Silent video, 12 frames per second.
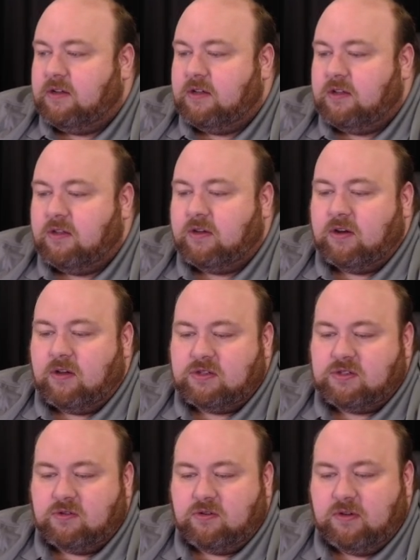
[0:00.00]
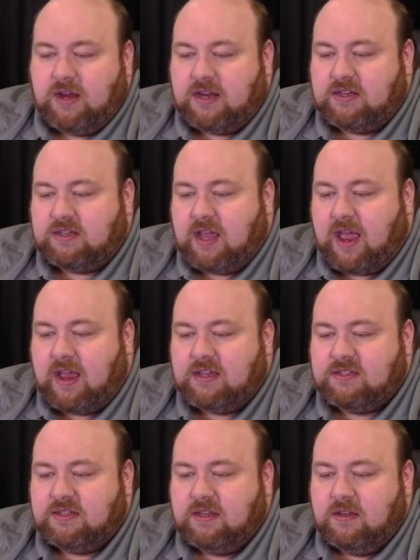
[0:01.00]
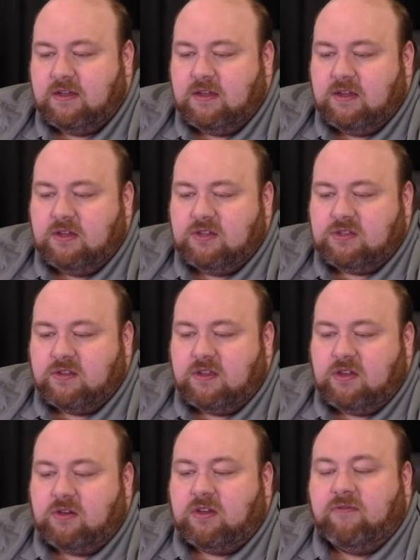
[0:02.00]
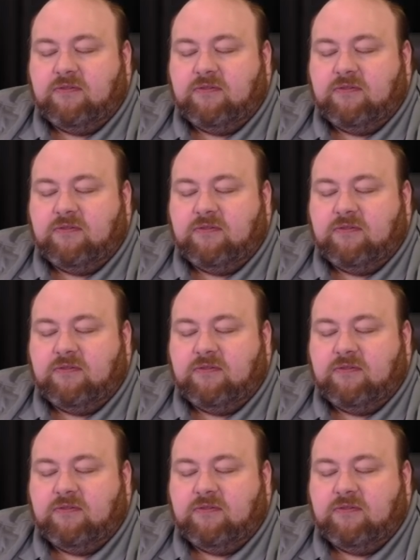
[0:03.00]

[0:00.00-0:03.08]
you can also create tags so that you can